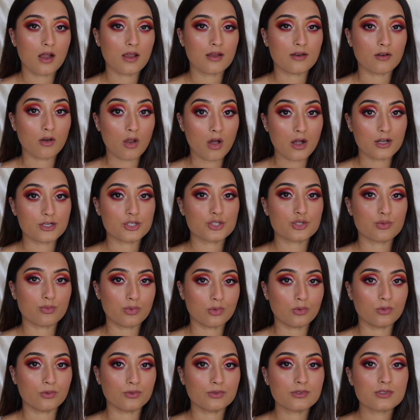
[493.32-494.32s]
enlarged
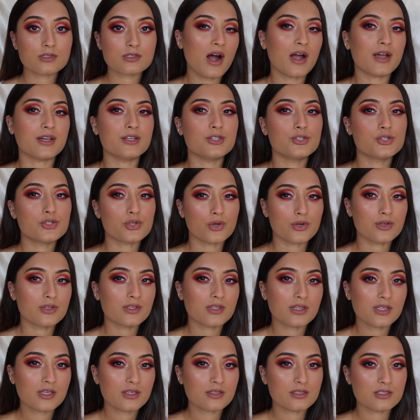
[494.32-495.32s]
pores, I don't
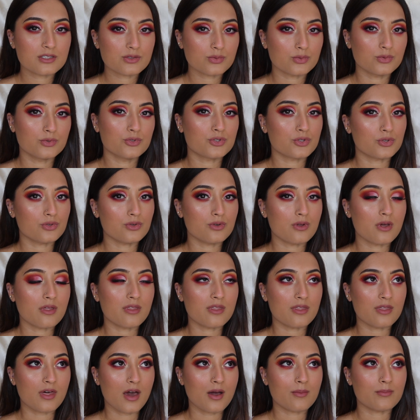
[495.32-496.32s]
think this will do
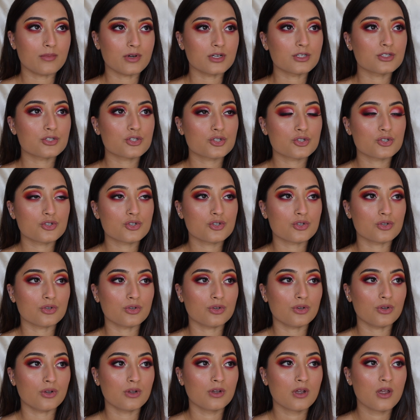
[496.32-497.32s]
that much
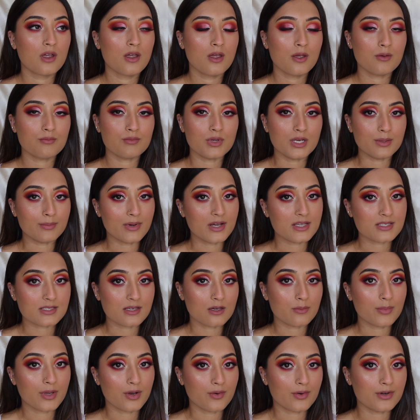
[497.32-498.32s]
to minimize
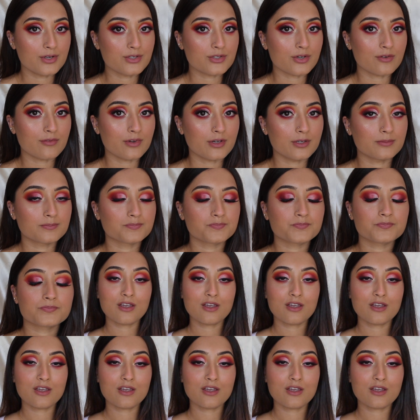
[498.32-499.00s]
the appearance of it.